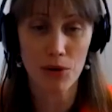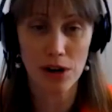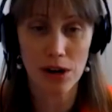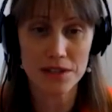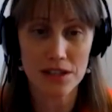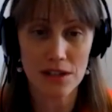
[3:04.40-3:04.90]

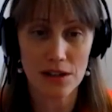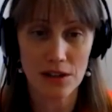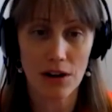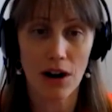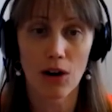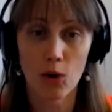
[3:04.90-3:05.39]
programs a year
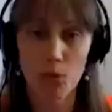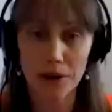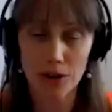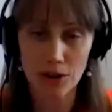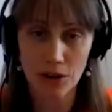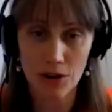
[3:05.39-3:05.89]
are
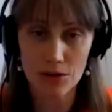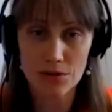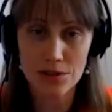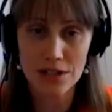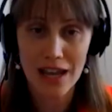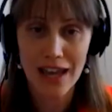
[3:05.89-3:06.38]
open or
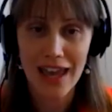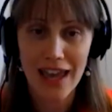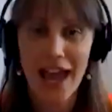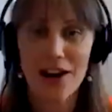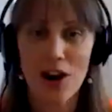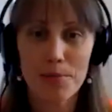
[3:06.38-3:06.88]
closed.
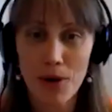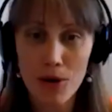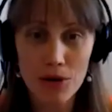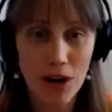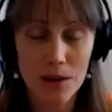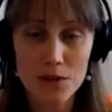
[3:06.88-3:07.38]
And our
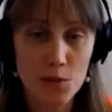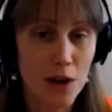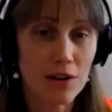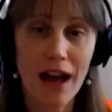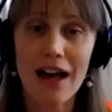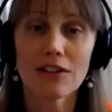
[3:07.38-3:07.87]
programs, we
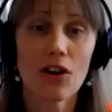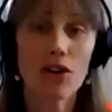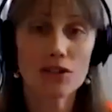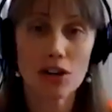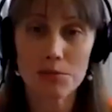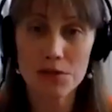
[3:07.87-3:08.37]
are not
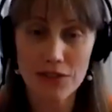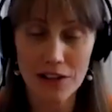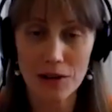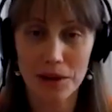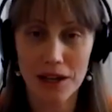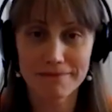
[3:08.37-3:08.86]
long-term
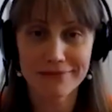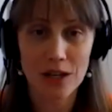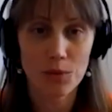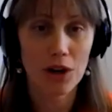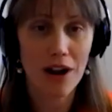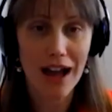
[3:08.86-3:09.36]
development.
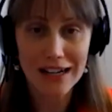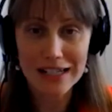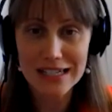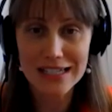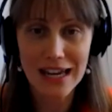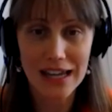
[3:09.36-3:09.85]
We are not going
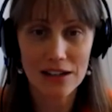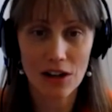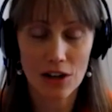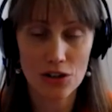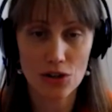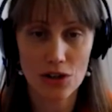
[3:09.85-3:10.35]
to stay in
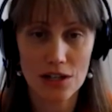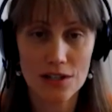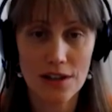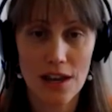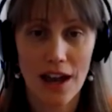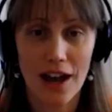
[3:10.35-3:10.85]

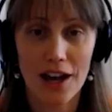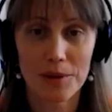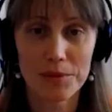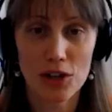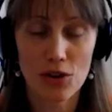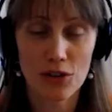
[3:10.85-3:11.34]
countries
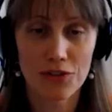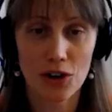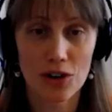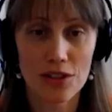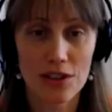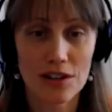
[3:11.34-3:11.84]

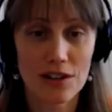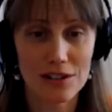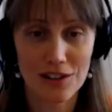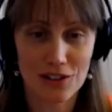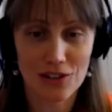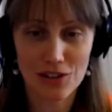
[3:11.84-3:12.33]
for the,
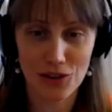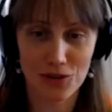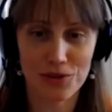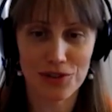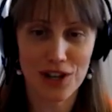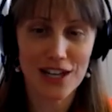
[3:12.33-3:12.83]

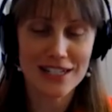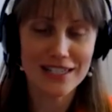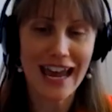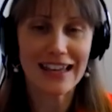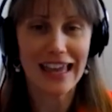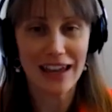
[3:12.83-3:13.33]

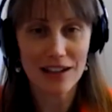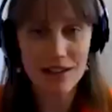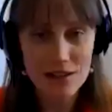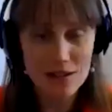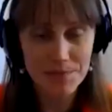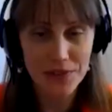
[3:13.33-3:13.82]

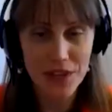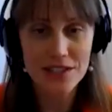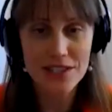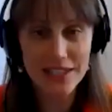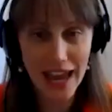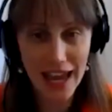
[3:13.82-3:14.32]
decades.
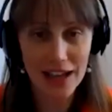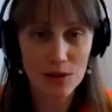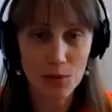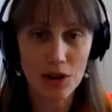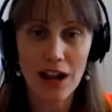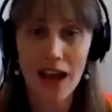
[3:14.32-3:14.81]
Instead,
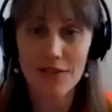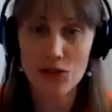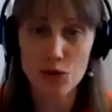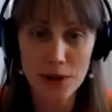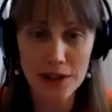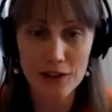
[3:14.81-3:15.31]
we're going to have
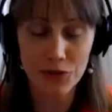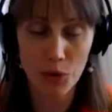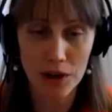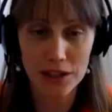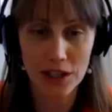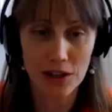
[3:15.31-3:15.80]
3 or
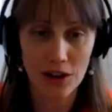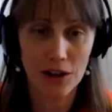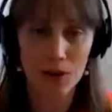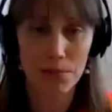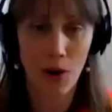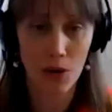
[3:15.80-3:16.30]
4
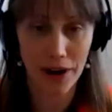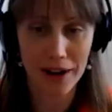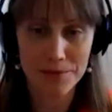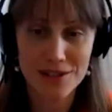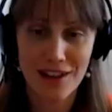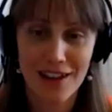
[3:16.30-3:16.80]
year
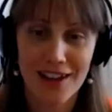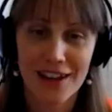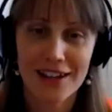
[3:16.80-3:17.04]
programs.